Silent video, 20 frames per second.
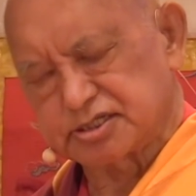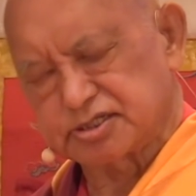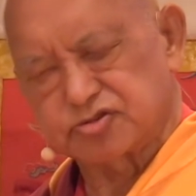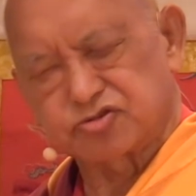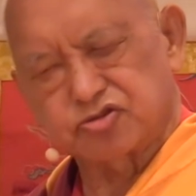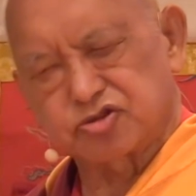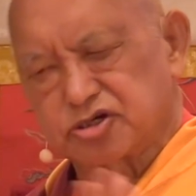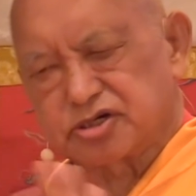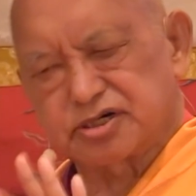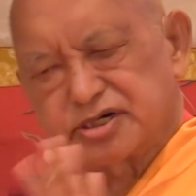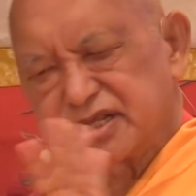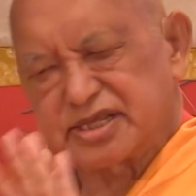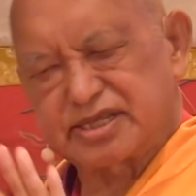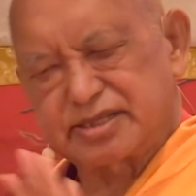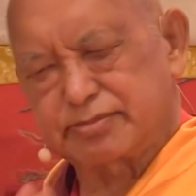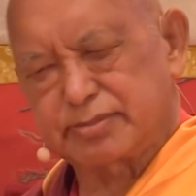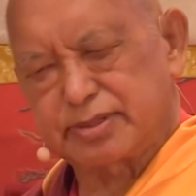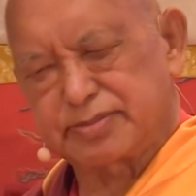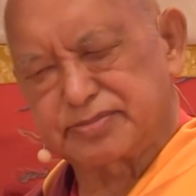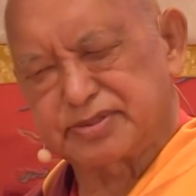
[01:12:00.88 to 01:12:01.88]
not only
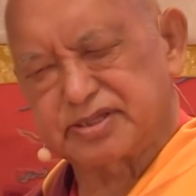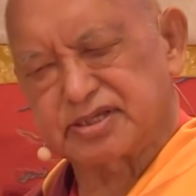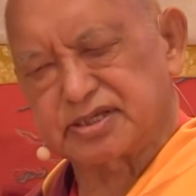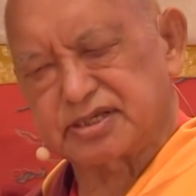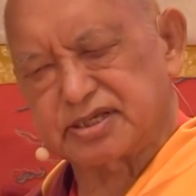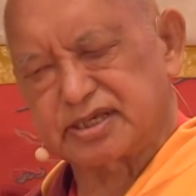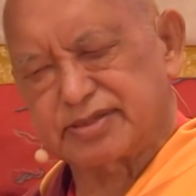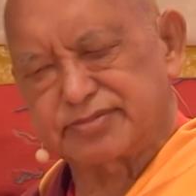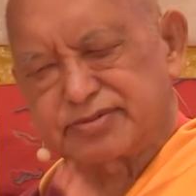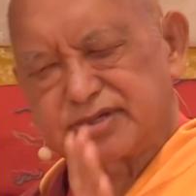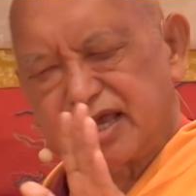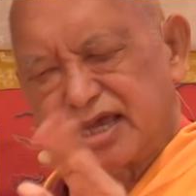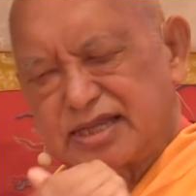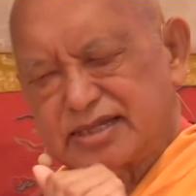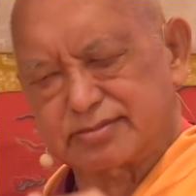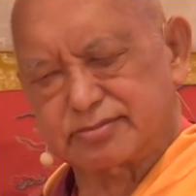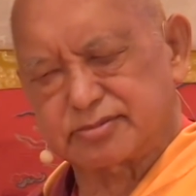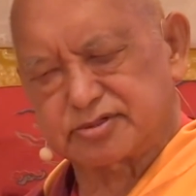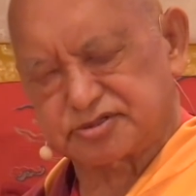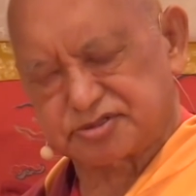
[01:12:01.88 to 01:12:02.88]
human beings, even
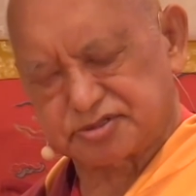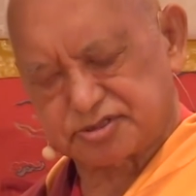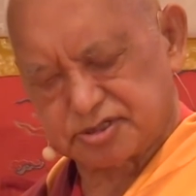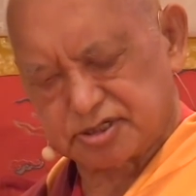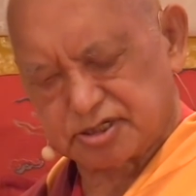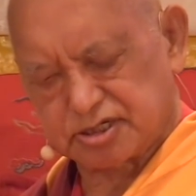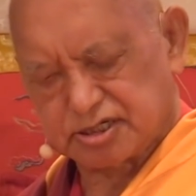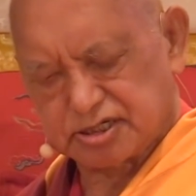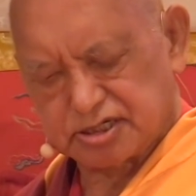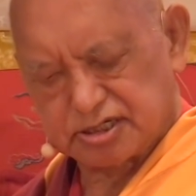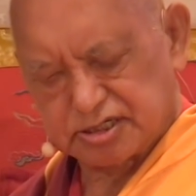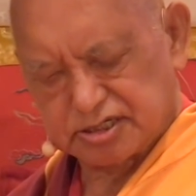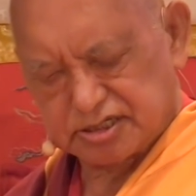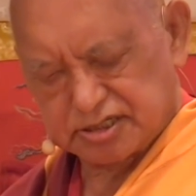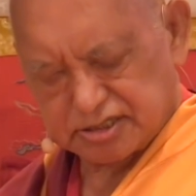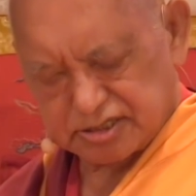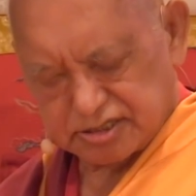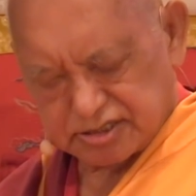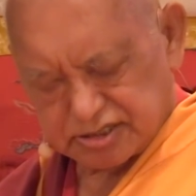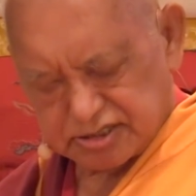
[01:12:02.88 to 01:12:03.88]
animals,
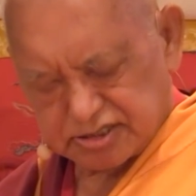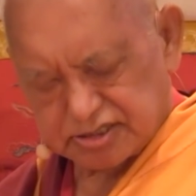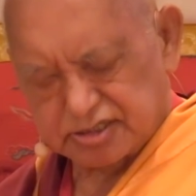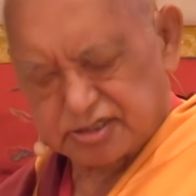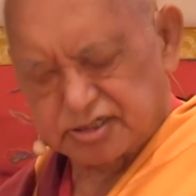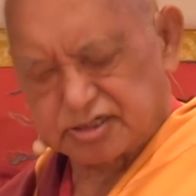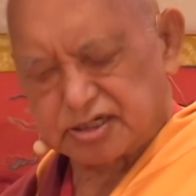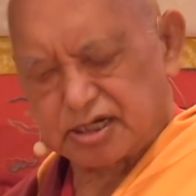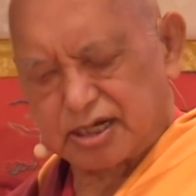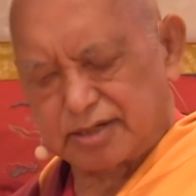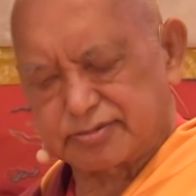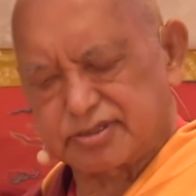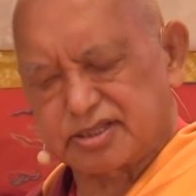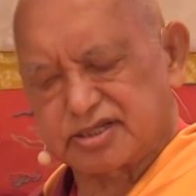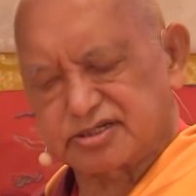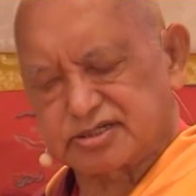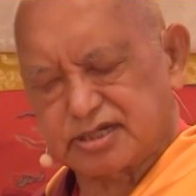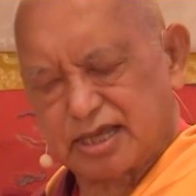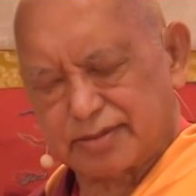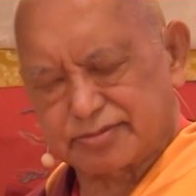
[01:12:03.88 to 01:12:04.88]

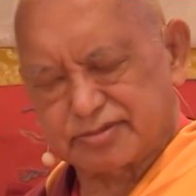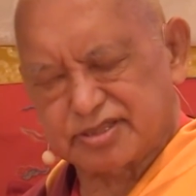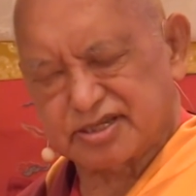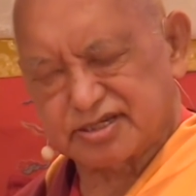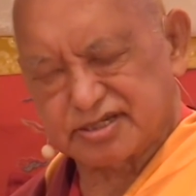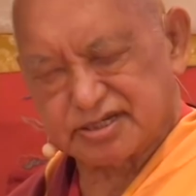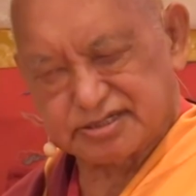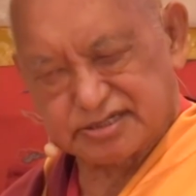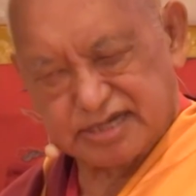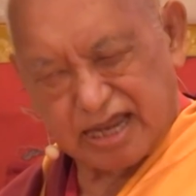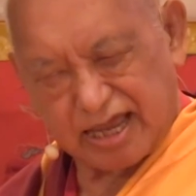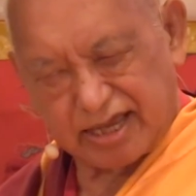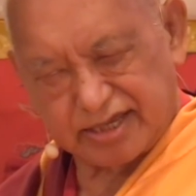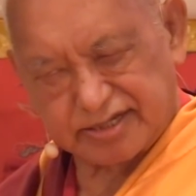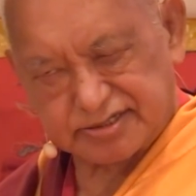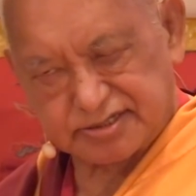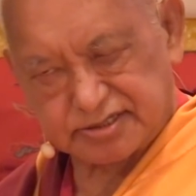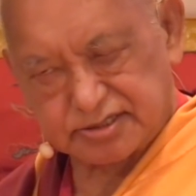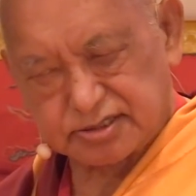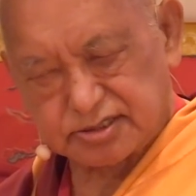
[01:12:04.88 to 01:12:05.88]
after they
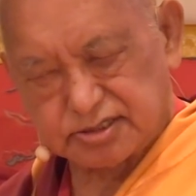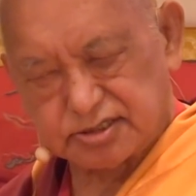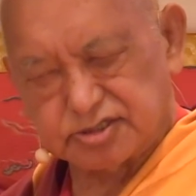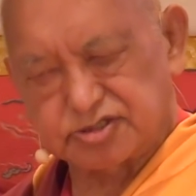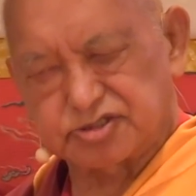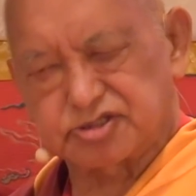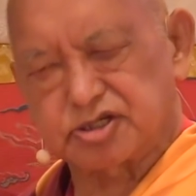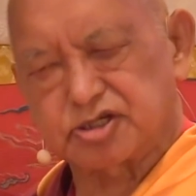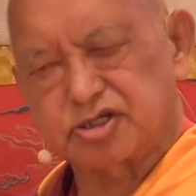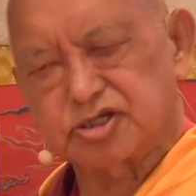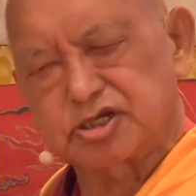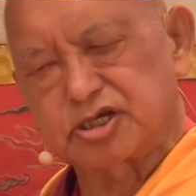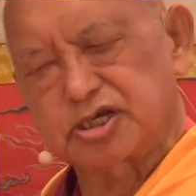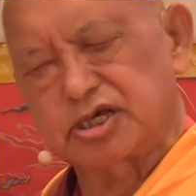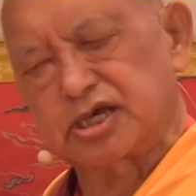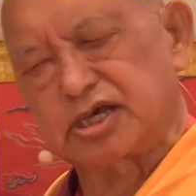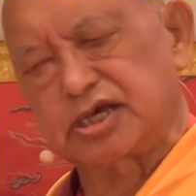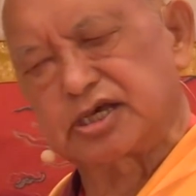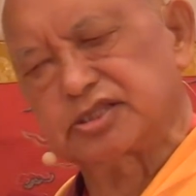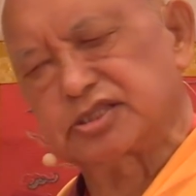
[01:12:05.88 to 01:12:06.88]
died, you see,
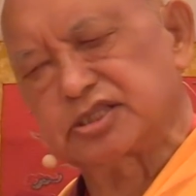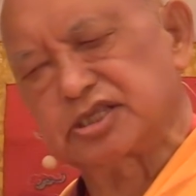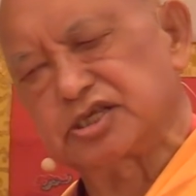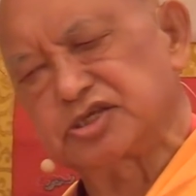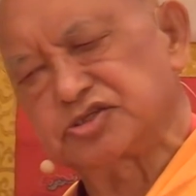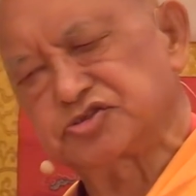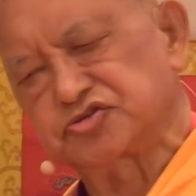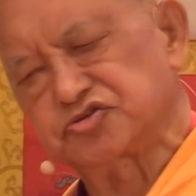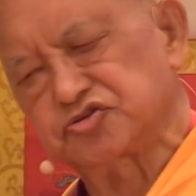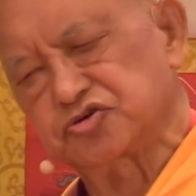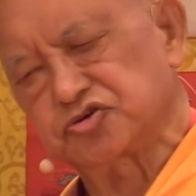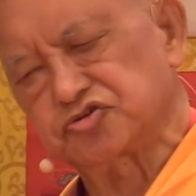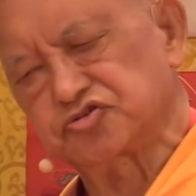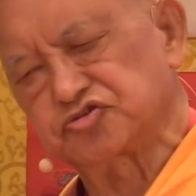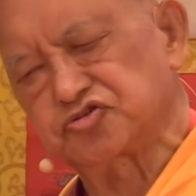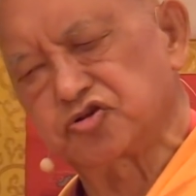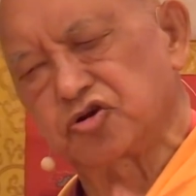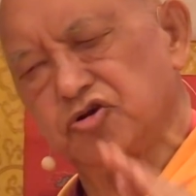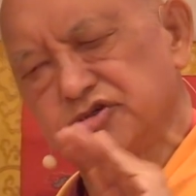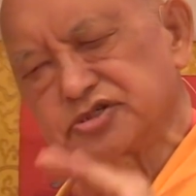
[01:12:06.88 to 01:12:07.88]
the
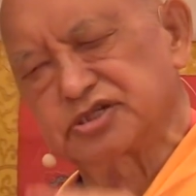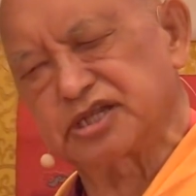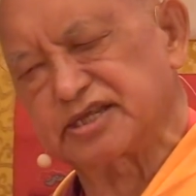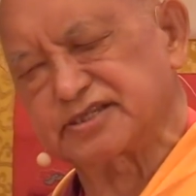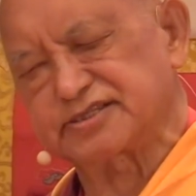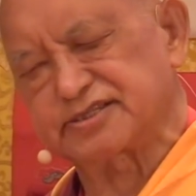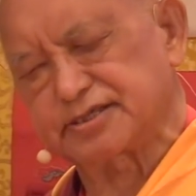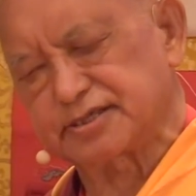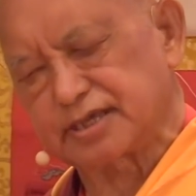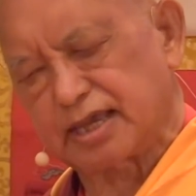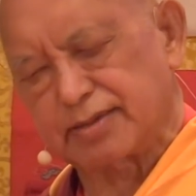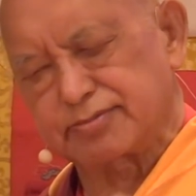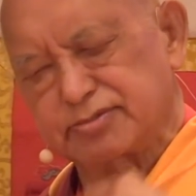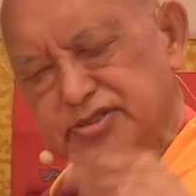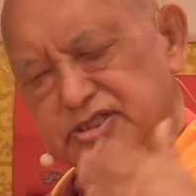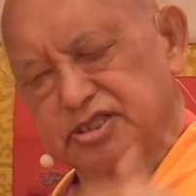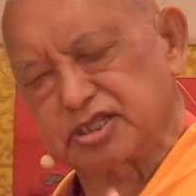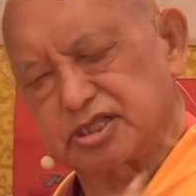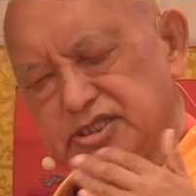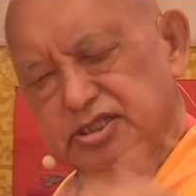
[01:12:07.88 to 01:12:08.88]
slow death, I
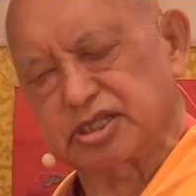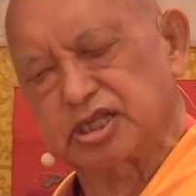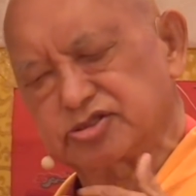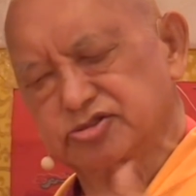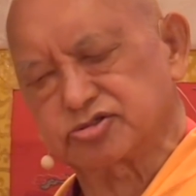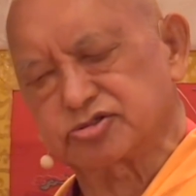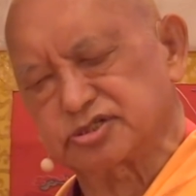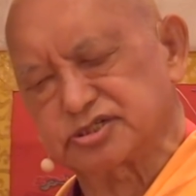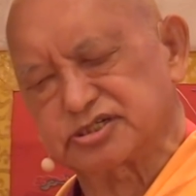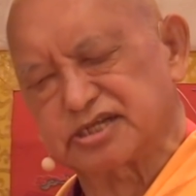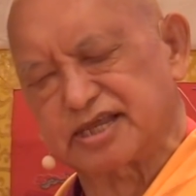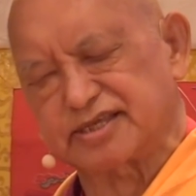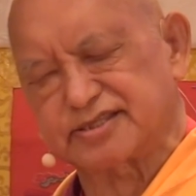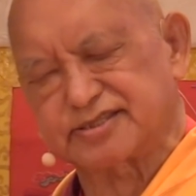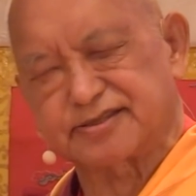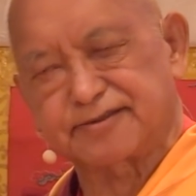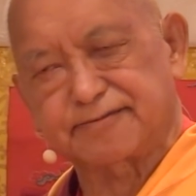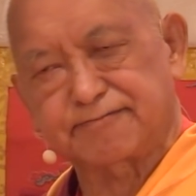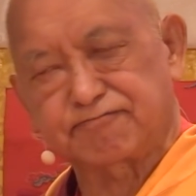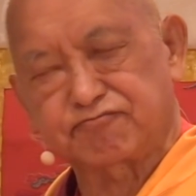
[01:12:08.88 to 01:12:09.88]
mean natural
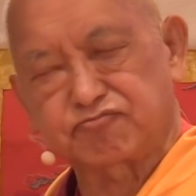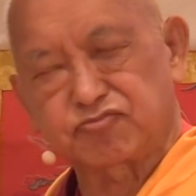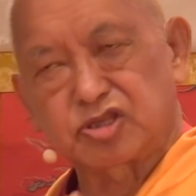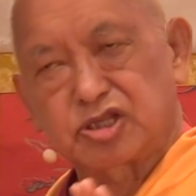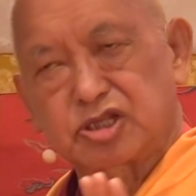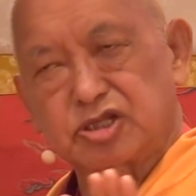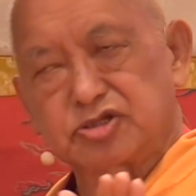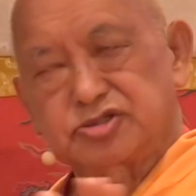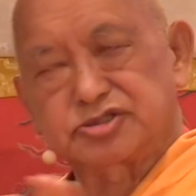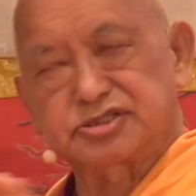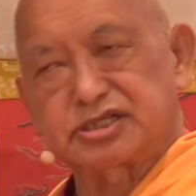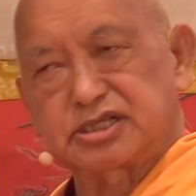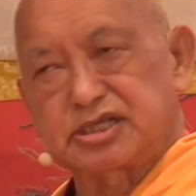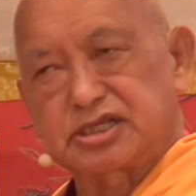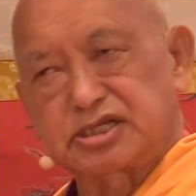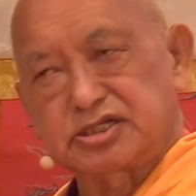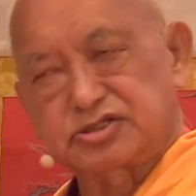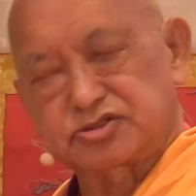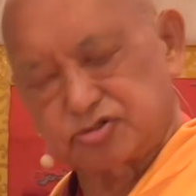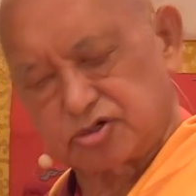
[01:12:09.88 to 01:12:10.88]
death, you see,
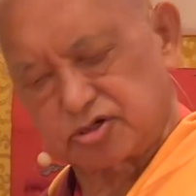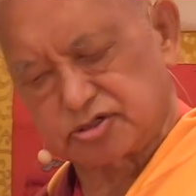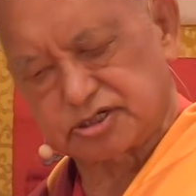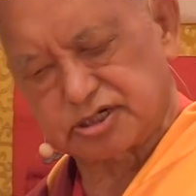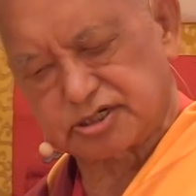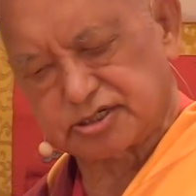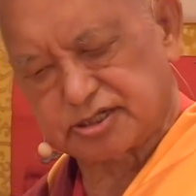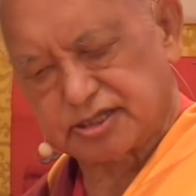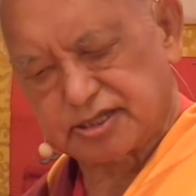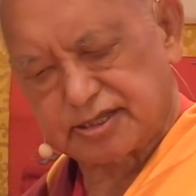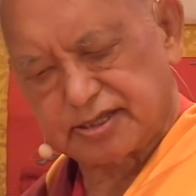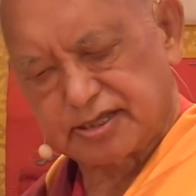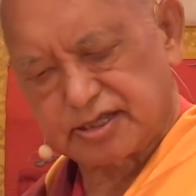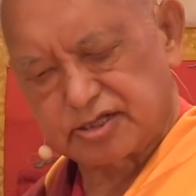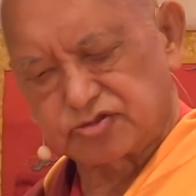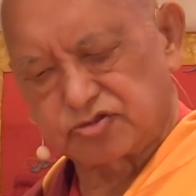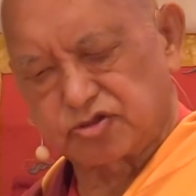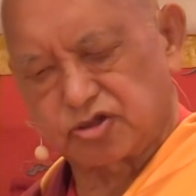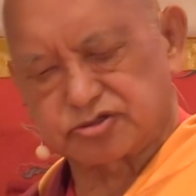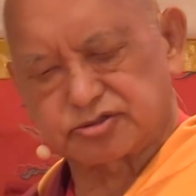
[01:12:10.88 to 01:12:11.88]
slow death,
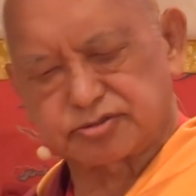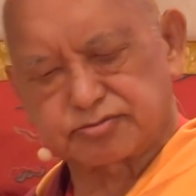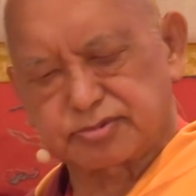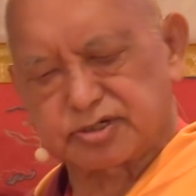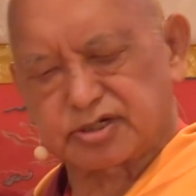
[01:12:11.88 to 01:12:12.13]
not